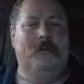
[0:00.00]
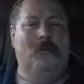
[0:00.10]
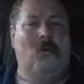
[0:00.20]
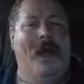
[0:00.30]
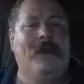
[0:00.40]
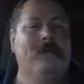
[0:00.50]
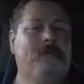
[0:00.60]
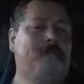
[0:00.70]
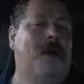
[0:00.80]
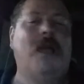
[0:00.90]

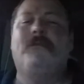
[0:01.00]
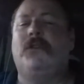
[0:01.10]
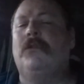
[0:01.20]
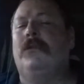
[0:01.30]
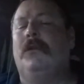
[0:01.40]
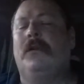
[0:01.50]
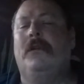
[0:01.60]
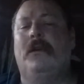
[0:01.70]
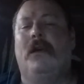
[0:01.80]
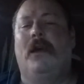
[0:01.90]
widen my view
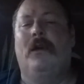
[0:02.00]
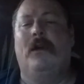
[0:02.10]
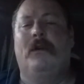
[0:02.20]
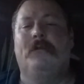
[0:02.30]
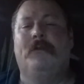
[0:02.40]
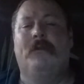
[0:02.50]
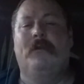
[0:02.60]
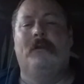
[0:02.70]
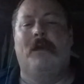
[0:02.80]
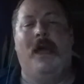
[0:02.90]
of
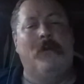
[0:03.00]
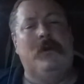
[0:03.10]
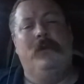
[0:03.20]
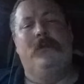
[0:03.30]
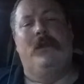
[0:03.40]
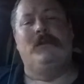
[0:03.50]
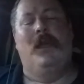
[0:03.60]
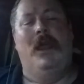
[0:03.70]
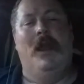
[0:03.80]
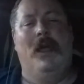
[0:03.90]
how we do things.
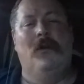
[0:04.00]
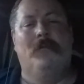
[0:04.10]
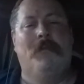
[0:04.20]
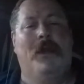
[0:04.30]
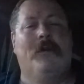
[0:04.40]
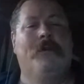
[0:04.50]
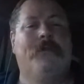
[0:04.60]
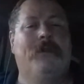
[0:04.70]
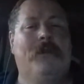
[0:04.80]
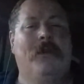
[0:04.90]
And I hope
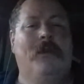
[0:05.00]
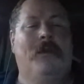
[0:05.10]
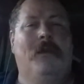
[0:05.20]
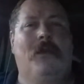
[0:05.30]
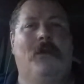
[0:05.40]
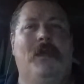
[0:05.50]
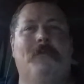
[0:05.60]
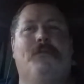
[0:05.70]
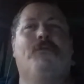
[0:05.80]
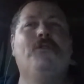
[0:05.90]
betters,
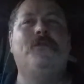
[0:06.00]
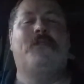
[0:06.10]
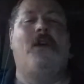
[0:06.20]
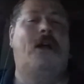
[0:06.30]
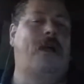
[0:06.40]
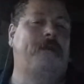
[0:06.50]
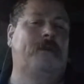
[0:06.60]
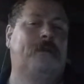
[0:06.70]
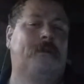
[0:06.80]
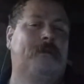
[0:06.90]
improves
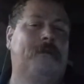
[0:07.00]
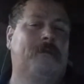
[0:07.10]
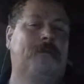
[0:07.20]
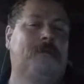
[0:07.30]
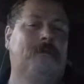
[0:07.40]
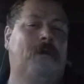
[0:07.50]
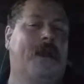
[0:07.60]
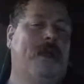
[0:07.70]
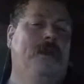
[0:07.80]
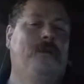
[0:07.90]
on
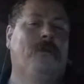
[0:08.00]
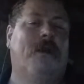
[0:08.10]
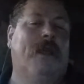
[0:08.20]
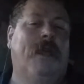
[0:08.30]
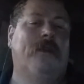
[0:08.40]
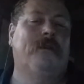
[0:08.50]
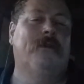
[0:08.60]
what I can do and what I can't do,